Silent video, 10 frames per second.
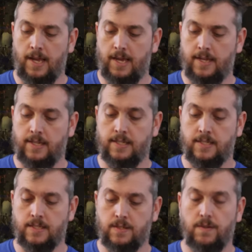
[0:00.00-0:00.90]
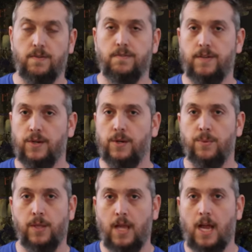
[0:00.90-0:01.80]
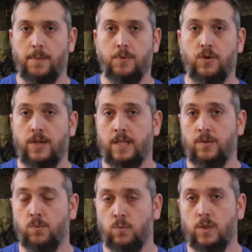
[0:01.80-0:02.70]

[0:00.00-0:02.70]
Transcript: and it's very reliable and